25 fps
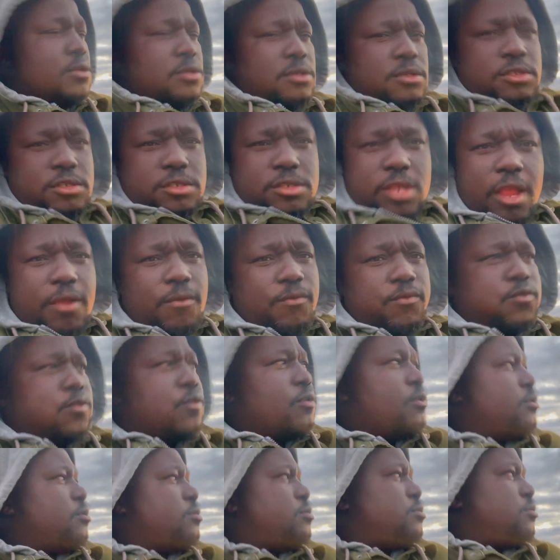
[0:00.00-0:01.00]

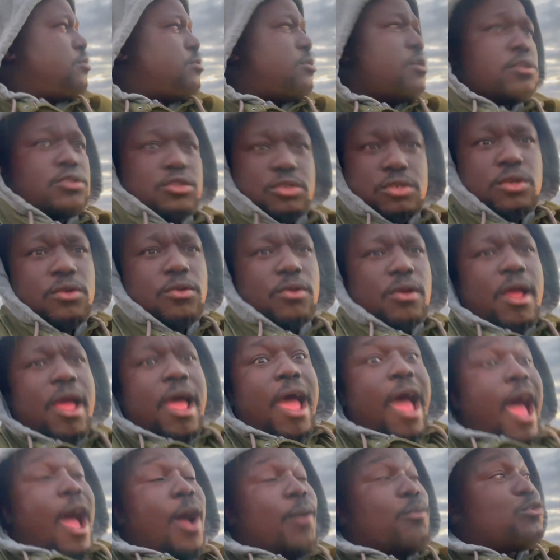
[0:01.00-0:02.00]
Safely. Yes, sir.
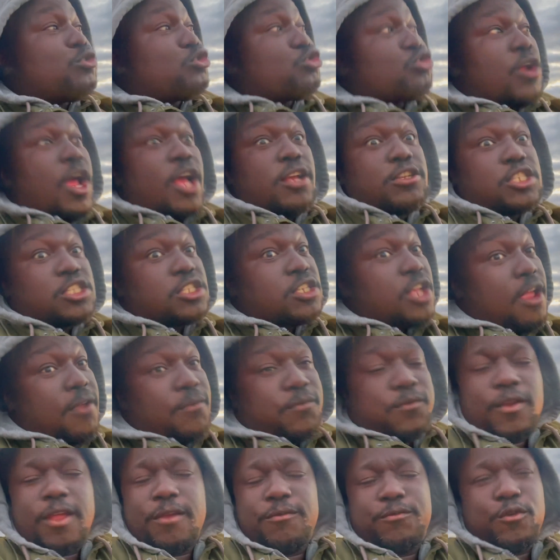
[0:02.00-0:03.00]
I will drive
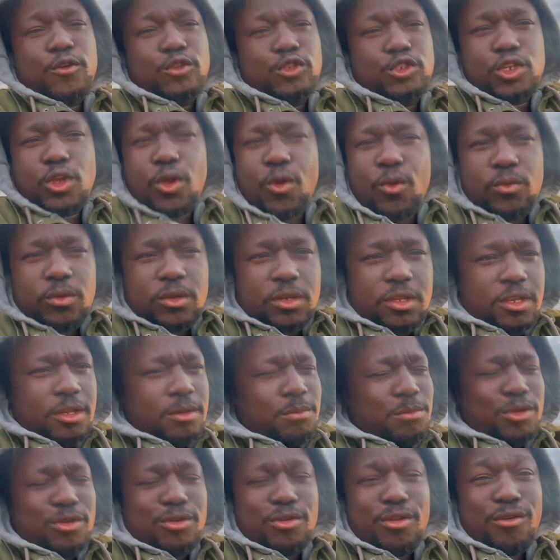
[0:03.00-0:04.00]
safely for
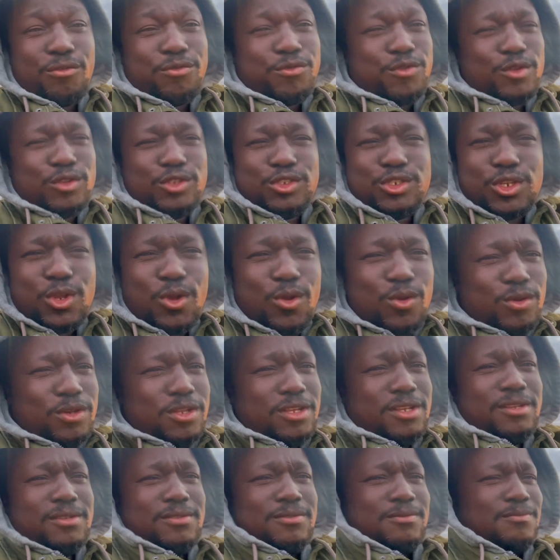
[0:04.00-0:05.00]
Jolene, but not for
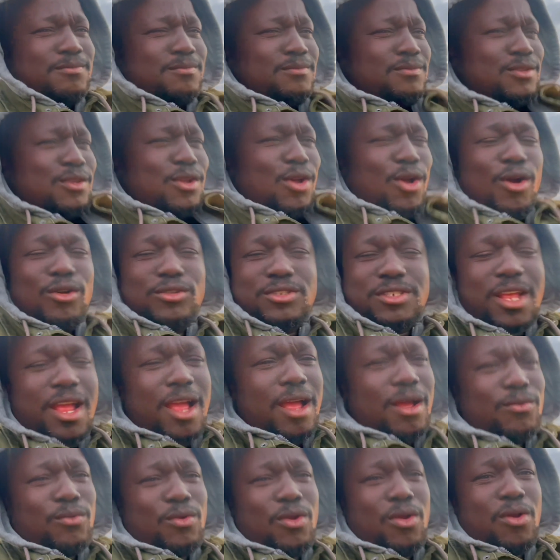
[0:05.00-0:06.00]
Jody or
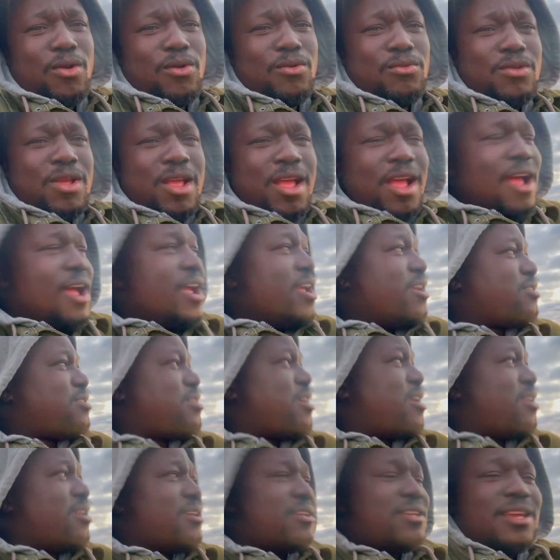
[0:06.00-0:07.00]
Tyrone. I ain't
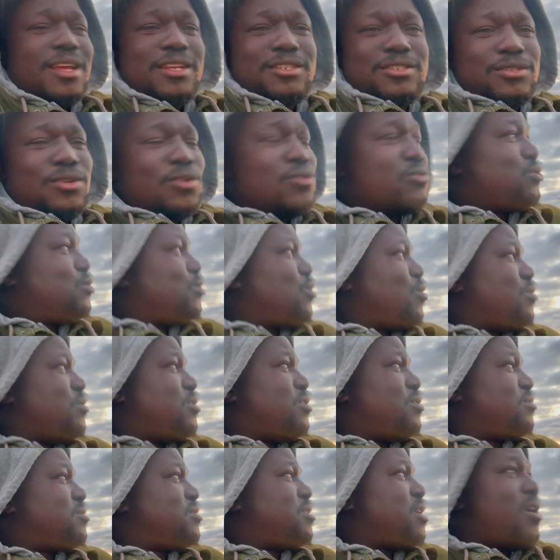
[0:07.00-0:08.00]
trying to catch no
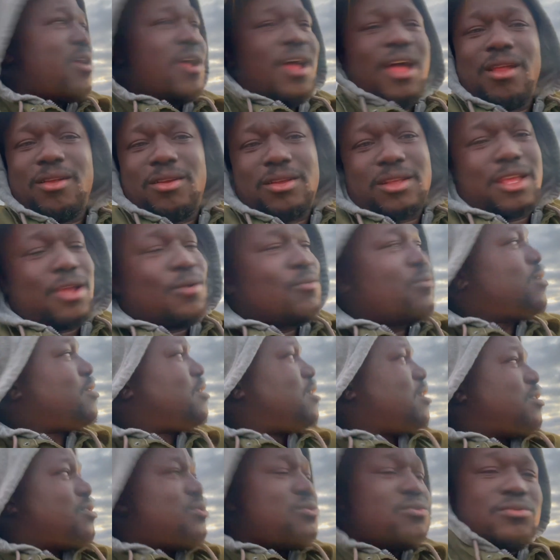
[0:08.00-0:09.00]
Jody or Tyrone. I don't care what
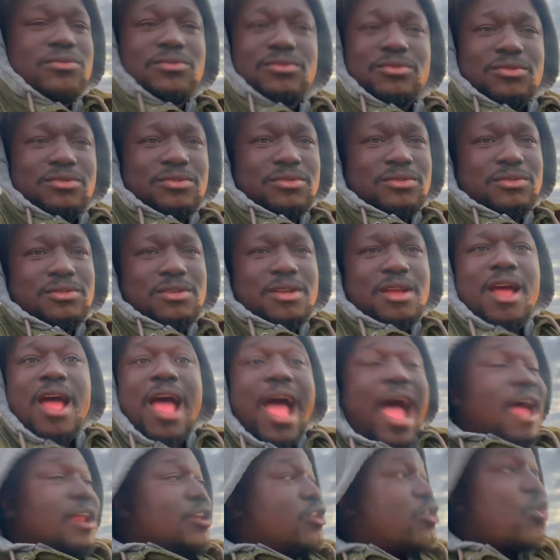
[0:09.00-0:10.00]
they do.
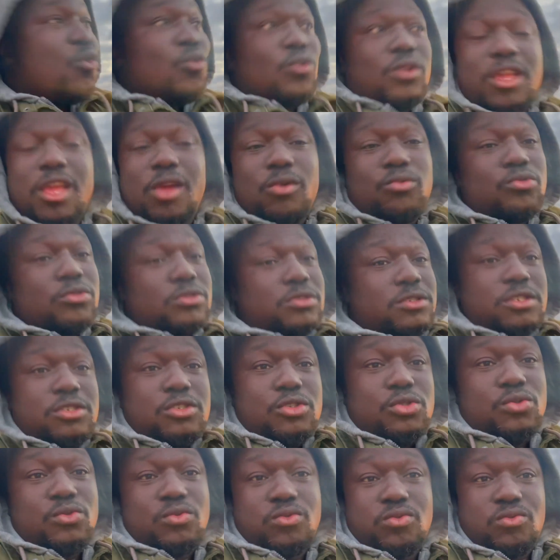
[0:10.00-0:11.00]
I don't care what to
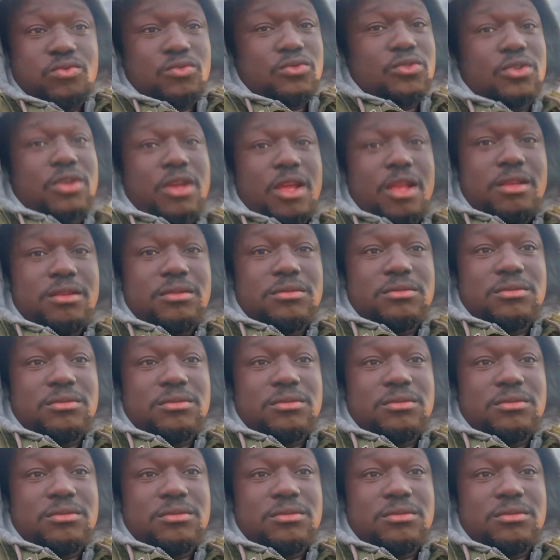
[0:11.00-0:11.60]
do, okay?